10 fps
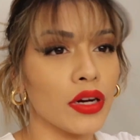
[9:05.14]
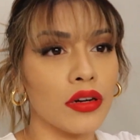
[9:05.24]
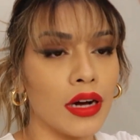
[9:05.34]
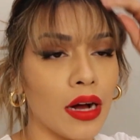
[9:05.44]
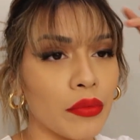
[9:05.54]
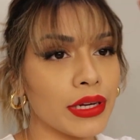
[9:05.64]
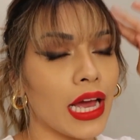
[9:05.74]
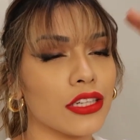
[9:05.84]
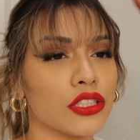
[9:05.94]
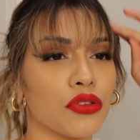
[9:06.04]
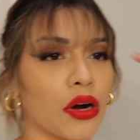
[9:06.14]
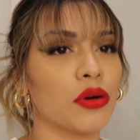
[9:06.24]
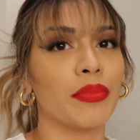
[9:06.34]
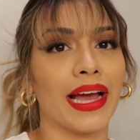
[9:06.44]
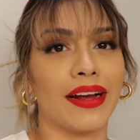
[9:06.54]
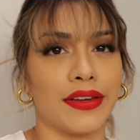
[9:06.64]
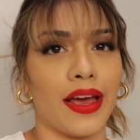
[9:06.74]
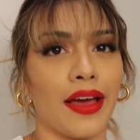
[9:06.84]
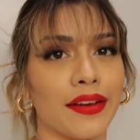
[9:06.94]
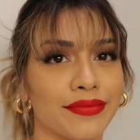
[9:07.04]
real, we had struggle bang
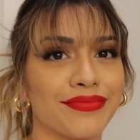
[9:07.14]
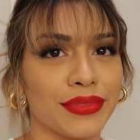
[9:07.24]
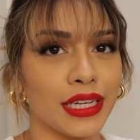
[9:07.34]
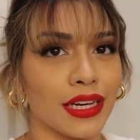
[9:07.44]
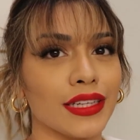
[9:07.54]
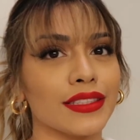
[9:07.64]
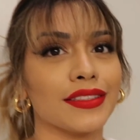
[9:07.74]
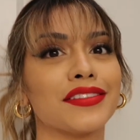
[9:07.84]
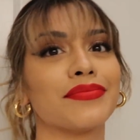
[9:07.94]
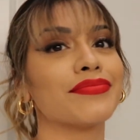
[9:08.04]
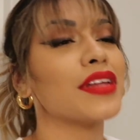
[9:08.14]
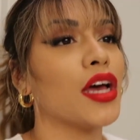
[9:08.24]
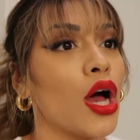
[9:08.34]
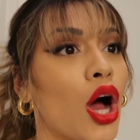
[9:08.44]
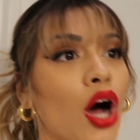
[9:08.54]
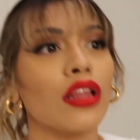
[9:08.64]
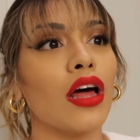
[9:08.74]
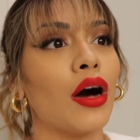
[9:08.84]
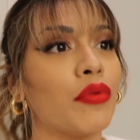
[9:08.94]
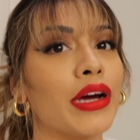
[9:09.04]
day because a
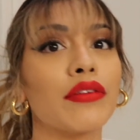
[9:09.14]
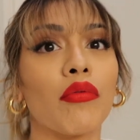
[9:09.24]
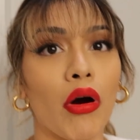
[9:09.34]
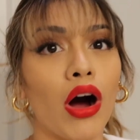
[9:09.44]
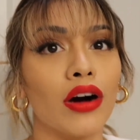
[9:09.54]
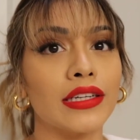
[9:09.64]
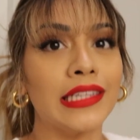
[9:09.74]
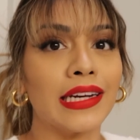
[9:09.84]
lot went wrong